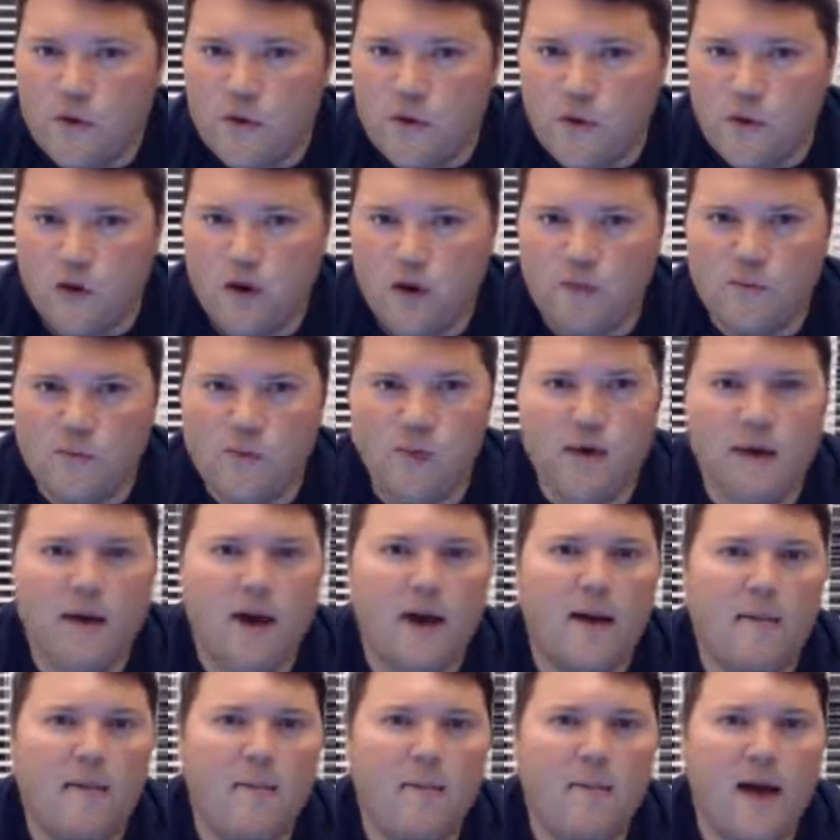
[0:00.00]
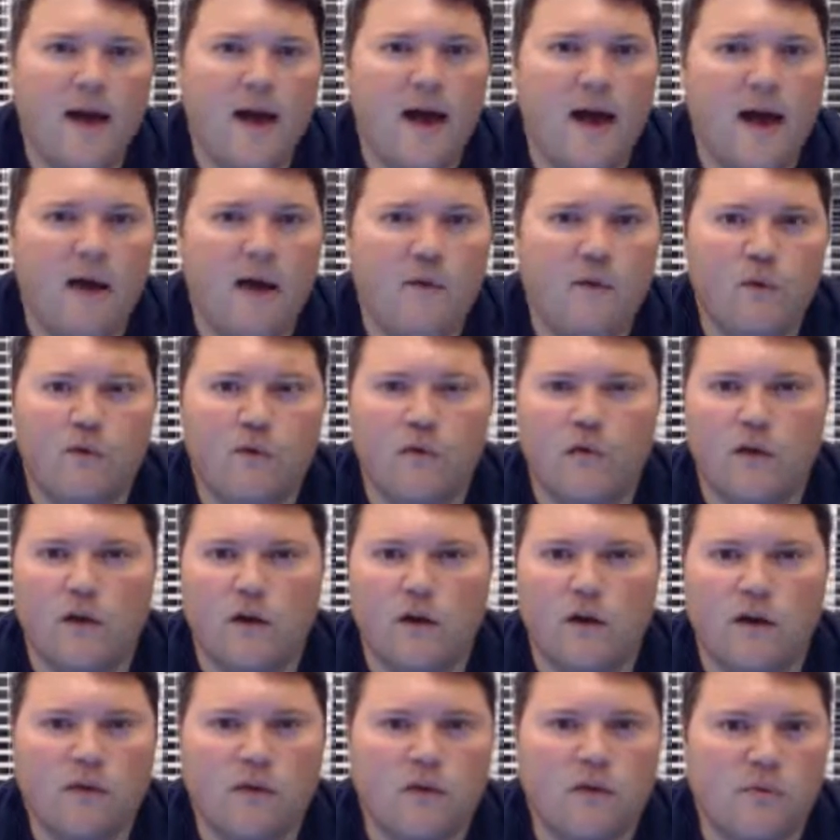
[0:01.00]
who are pre-op may have with
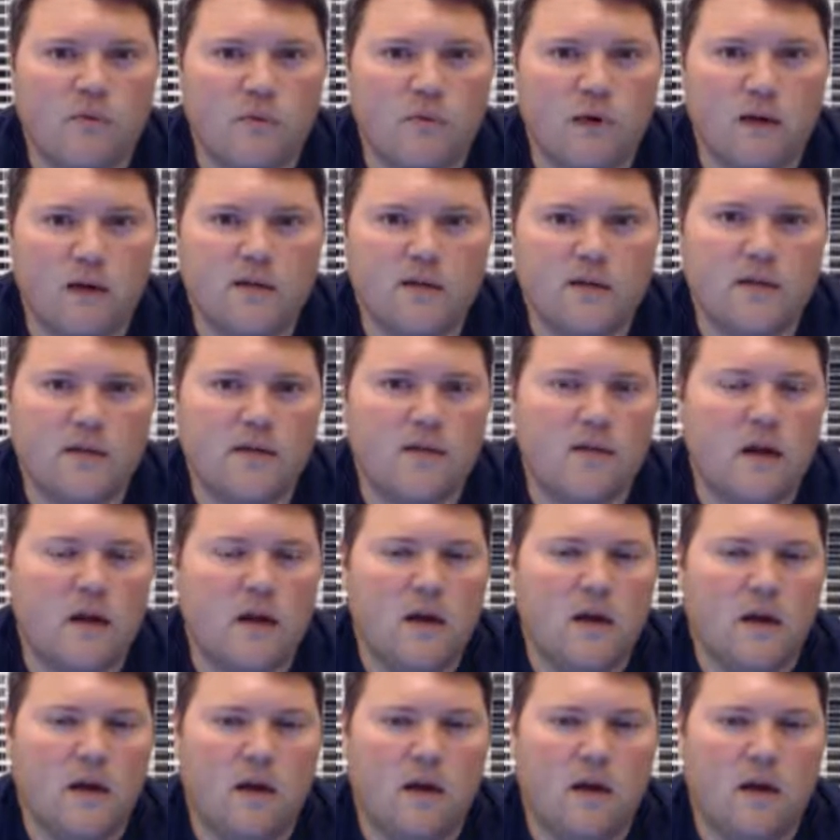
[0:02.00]
regarding to the process.